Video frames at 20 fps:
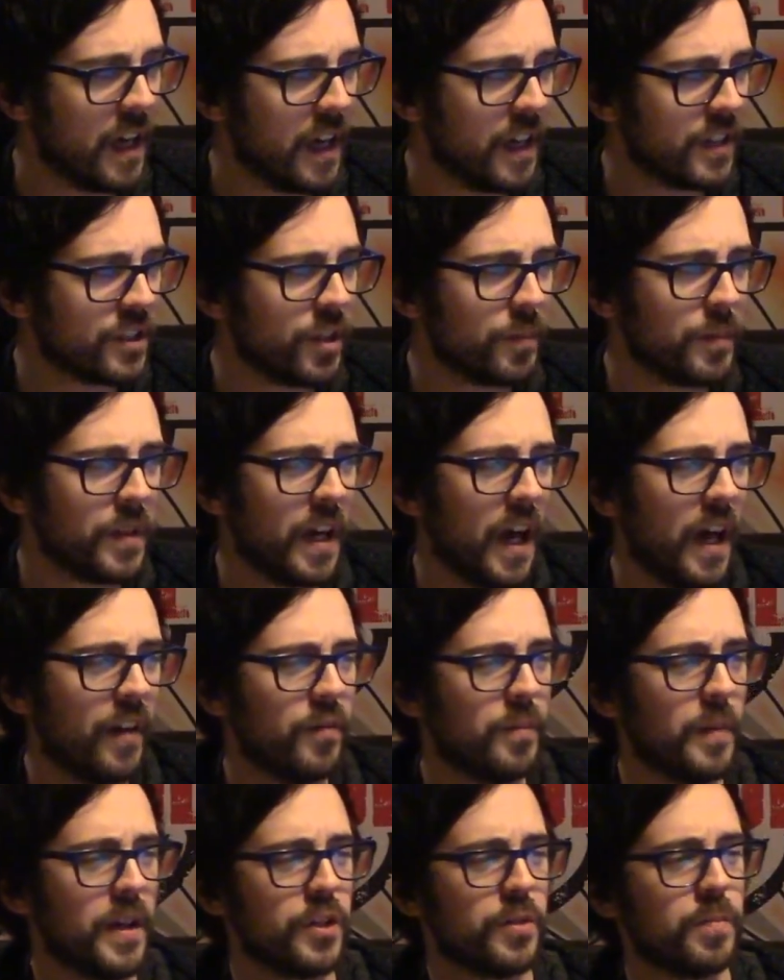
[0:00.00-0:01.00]
Something I
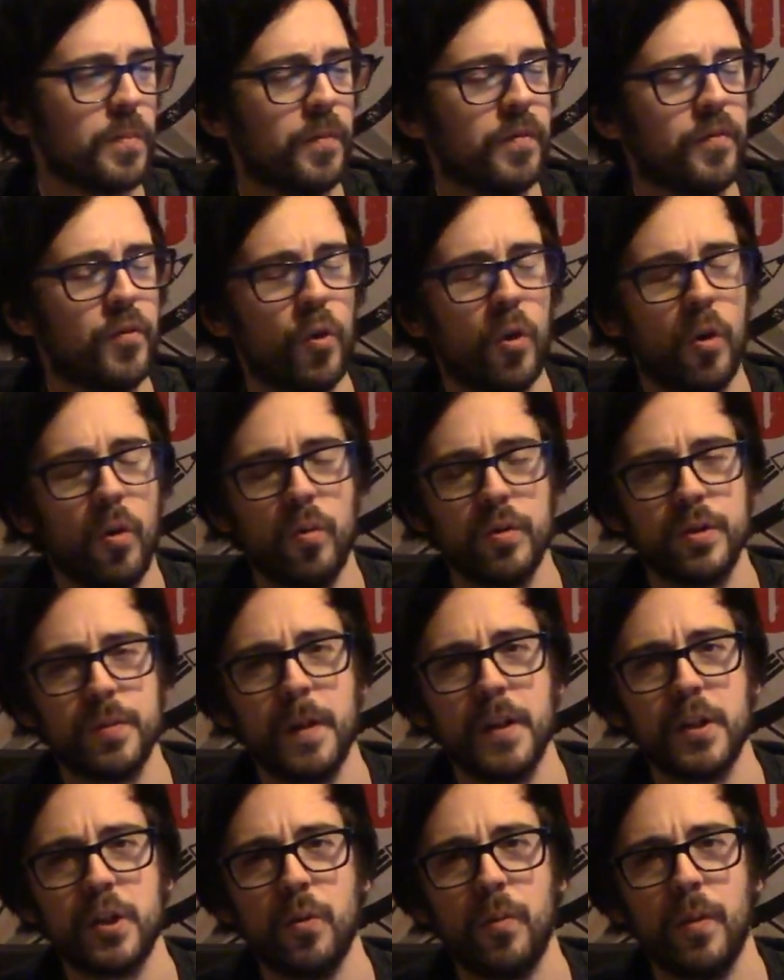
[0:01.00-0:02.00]
haven't mentioned before,
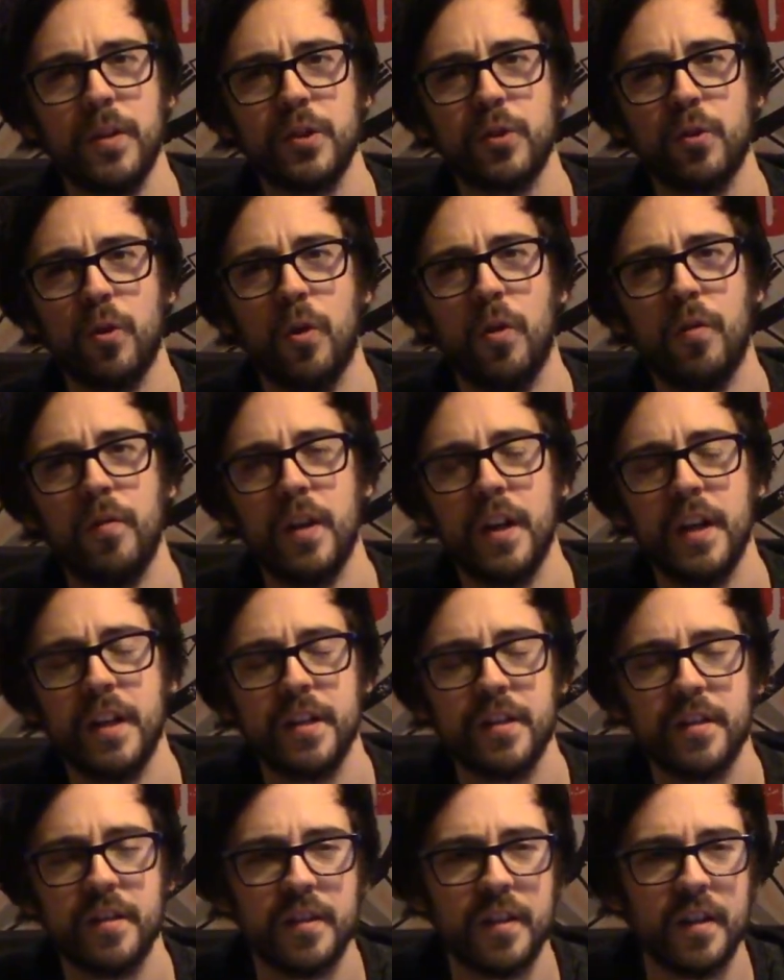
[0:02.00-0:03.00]
especially with sort
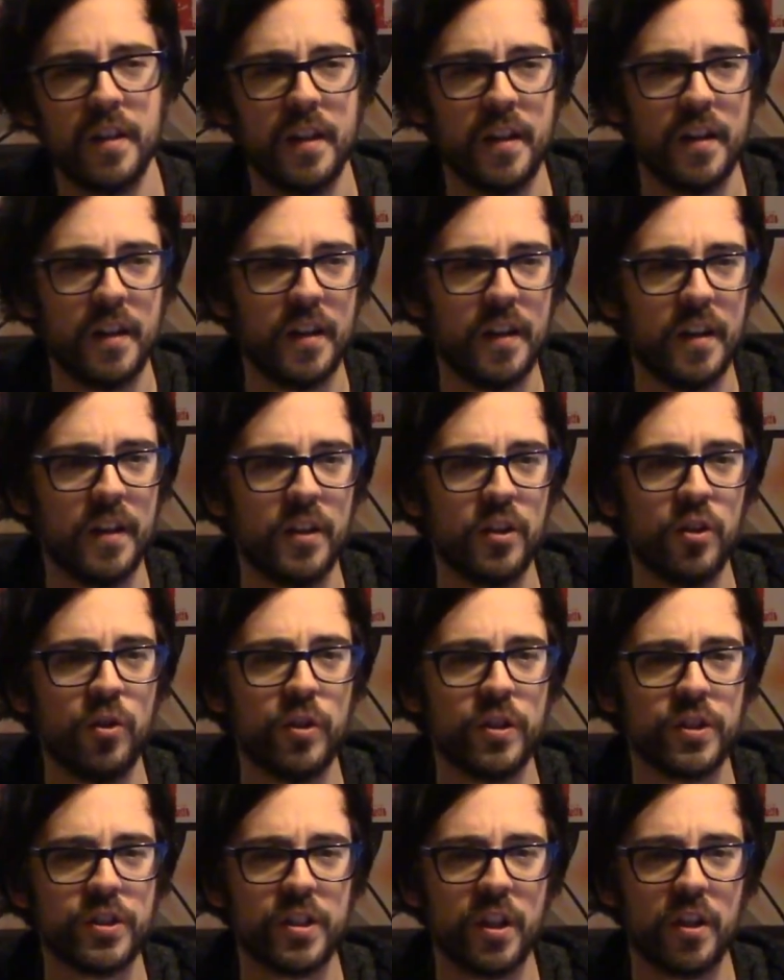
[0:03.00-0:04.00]
of
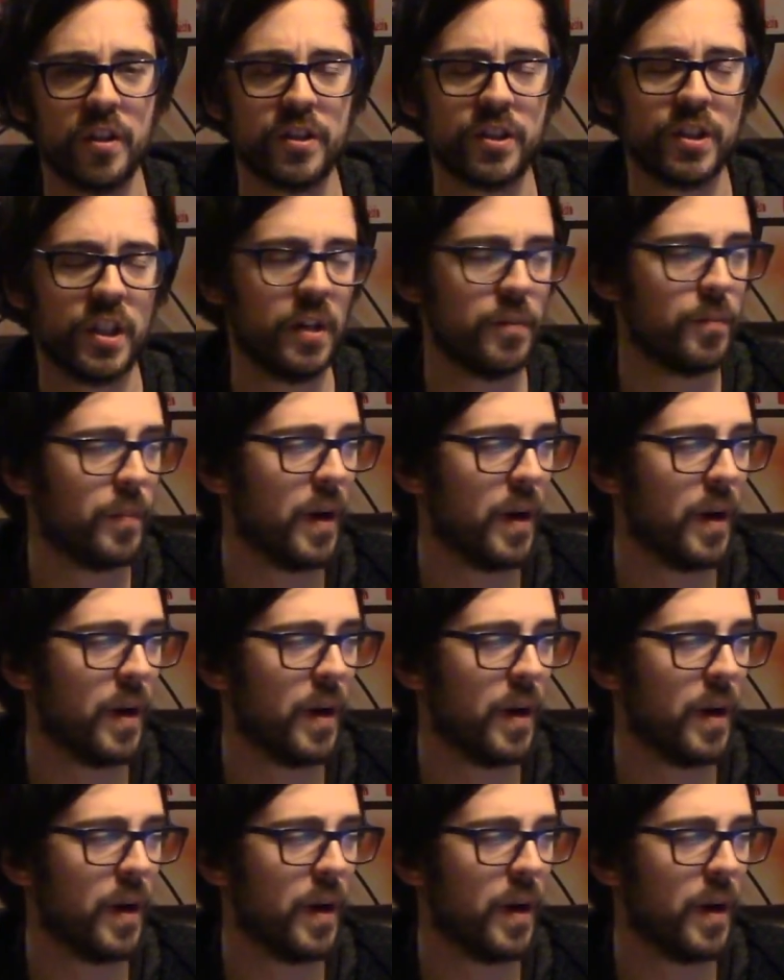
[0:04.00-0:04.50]
units that are sitting